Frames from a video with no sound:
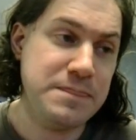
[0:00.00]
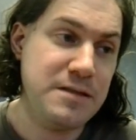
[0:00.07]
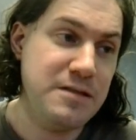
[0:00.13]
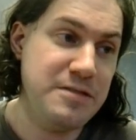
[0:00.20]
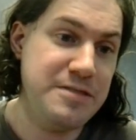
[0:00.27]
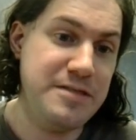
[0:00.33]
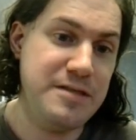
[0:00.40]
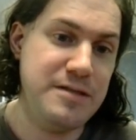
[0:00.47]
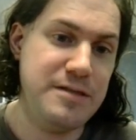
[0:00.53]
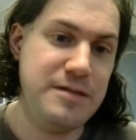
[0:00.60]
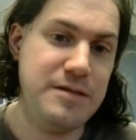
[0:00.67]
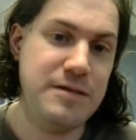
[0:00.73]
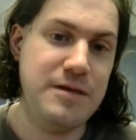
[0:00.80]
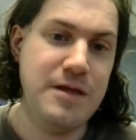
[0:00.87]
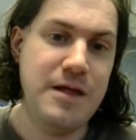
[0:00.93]

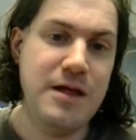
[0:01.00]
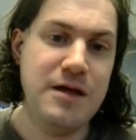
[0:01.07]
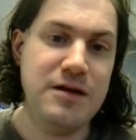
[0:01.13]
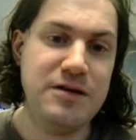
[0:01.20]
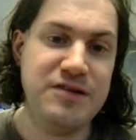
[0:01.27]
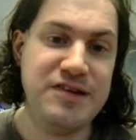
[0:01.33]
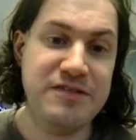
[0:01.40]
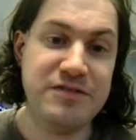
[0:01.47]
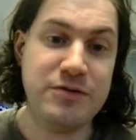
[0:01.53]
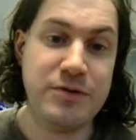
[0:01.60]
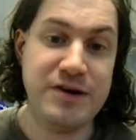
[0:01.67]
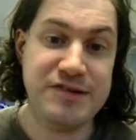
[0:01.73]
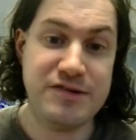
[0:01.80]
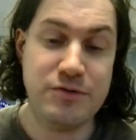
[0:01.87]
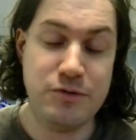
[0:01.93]
the civil
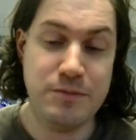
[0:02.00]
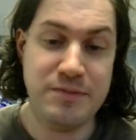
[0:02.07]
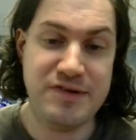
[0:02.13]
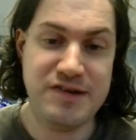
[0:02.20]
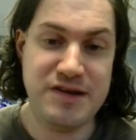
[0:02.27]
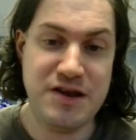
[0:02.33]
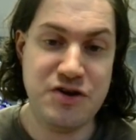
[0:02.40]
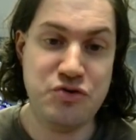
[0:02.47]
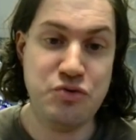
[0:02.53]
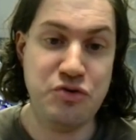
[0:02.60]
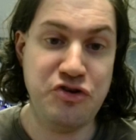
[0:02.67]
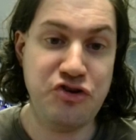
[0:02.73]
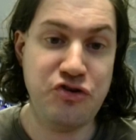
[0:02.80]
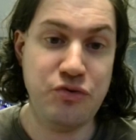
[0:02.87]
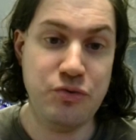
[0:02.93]
rights groups needed to
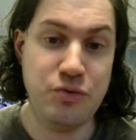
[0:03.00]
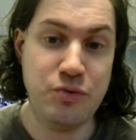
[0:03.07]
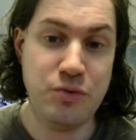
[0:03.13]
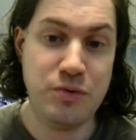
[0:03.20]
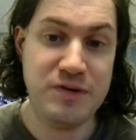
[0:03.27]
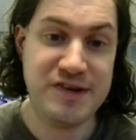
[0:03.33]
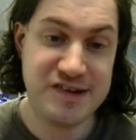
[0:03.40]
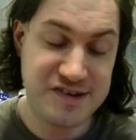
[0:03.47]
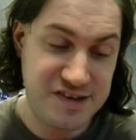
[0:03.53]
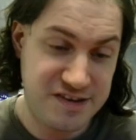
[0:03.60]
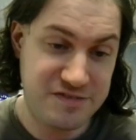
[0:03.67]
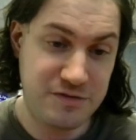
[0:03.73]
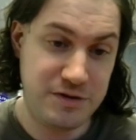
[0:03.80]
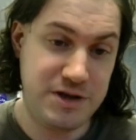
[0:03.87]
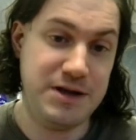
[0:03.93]
sue
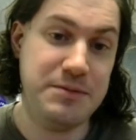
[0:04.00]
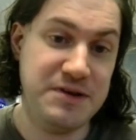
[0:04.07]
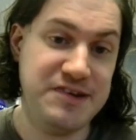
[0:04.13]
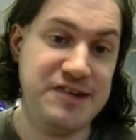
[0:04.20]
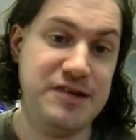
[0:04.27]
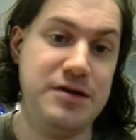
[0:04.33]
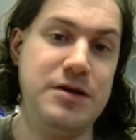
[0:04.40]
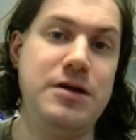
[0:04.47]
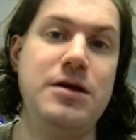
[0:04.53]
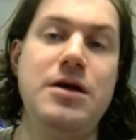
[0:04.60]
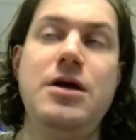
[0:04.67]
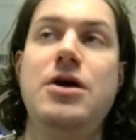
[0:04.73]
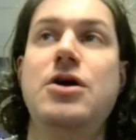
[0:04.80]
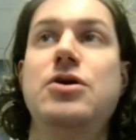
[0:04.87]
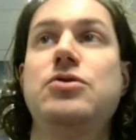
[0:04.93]
successfully, I must say,
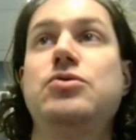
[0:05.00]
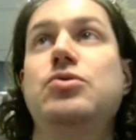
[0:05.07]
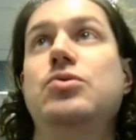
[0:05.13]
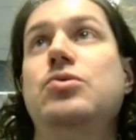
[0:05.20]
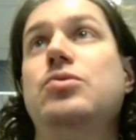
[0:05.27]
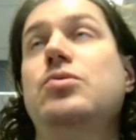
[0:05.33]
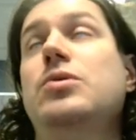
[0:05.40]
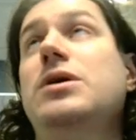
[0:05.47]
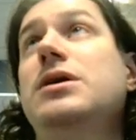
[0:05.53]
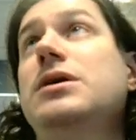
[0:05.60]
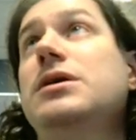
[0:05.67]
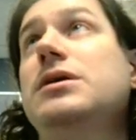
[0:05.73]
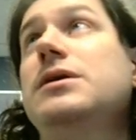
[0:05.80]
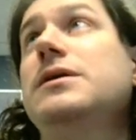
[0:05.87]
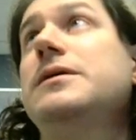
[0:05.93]
to
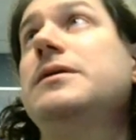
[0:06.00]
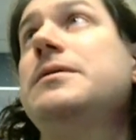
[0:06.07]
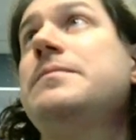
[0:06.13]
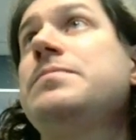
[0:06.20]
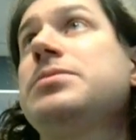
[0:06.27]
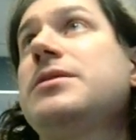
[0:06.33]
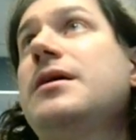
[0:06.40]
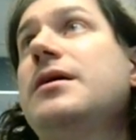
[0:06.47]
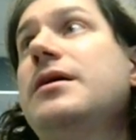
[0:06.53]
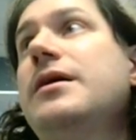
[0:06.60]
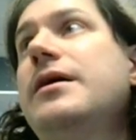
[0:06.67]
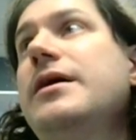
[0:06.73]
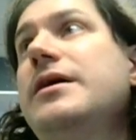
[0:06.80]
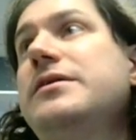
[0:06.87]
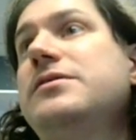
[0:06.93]

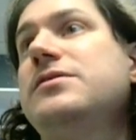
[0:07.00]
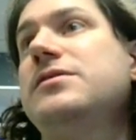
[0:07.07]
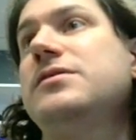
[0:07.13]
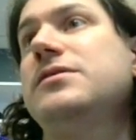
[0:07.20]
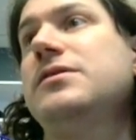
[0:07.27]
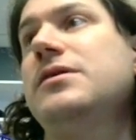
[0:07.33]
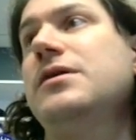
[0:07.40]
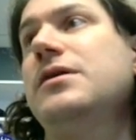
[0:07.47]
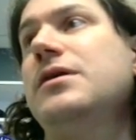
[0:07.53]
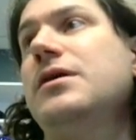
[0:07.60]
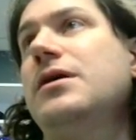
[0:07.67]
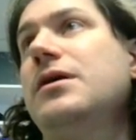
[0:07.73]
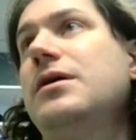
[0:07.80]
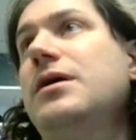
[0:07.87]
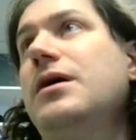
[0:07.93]
get
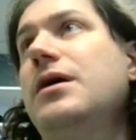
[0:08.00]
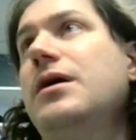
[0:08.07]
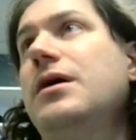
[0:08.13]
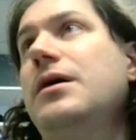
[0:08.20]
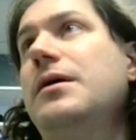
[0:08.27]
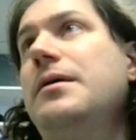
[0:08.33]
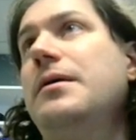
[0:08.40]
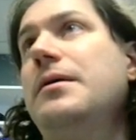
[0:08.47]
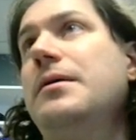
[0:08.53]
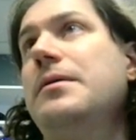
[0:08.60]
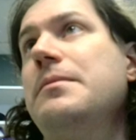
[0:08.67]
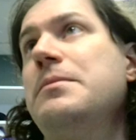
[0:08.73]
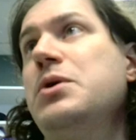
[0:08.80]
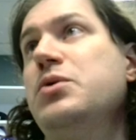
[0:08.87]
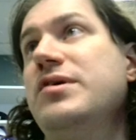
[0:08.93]

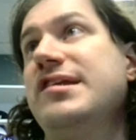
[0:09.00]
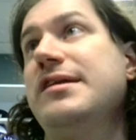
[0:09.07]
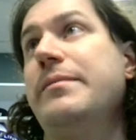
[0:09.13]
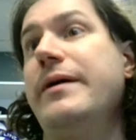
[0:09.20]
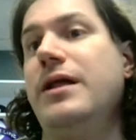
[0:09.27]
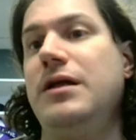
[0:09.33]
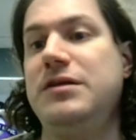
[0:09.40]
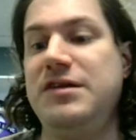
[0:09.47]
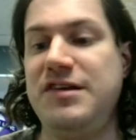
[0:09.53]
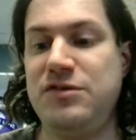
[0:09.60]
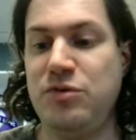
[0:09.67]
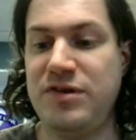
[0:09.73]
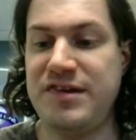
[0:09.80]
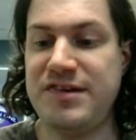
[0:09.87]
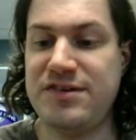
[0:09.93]
municipalities
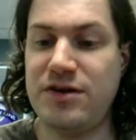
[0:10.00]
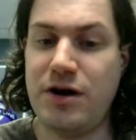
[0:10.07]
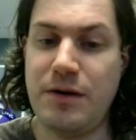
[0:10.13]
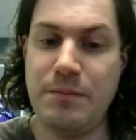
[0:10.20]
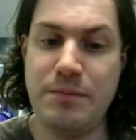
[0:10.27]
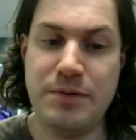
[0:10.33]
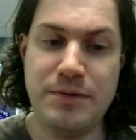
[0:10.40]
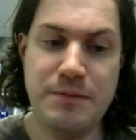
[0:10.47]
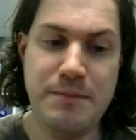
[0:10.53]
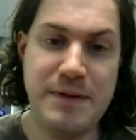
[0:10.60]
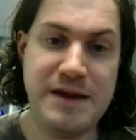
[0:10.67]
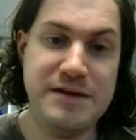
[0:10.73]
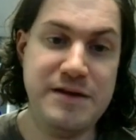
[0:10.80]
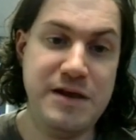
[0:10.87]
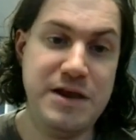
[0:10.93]
to stop
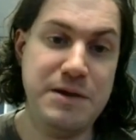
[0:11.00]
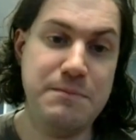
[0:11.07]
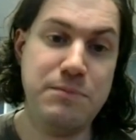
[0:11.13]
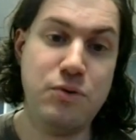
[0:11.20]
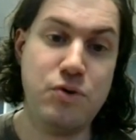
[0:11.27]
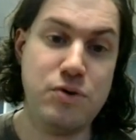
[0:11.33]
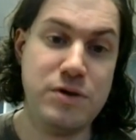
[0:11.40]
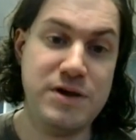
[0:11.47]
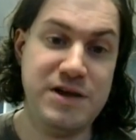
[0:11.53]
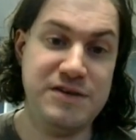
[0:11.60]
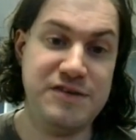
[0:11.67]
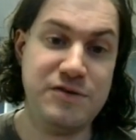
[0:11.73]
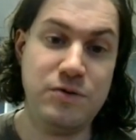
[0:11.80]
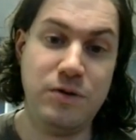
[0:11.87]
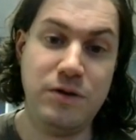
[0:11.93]
mandating pork in
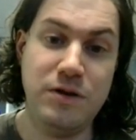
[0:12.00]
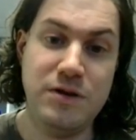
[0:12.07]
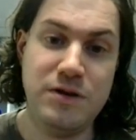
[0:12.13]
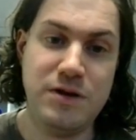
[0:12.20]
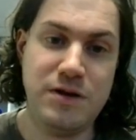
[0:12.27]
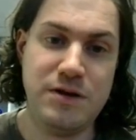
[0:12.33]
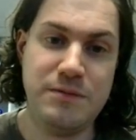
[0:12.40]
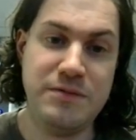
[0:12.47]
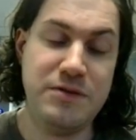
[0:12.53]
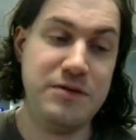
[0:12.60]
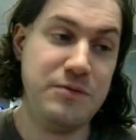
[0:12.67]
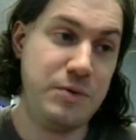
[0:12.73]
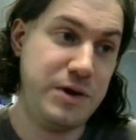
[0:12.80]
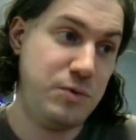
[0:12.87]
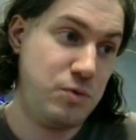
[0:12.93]
school.
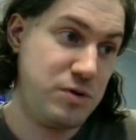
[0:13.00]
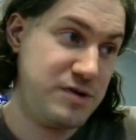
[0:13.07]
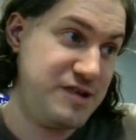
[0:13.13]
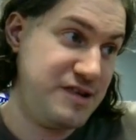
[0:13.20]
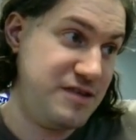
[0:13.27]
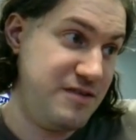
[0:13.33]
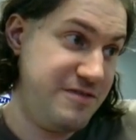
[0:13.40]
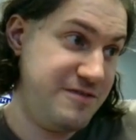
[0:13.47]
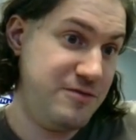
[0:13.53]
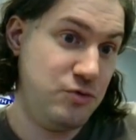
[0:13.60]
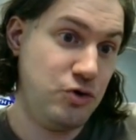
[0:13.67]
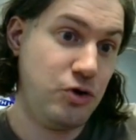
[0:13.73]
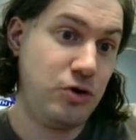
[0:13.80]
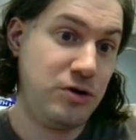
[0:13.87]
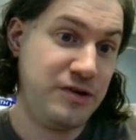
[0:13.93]
The way it works is the
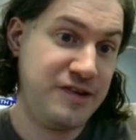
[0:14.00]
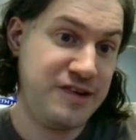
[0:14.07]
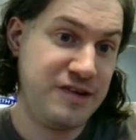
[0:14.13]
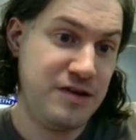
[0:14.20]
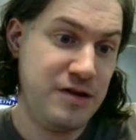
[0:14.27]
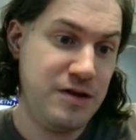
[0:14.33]
food halls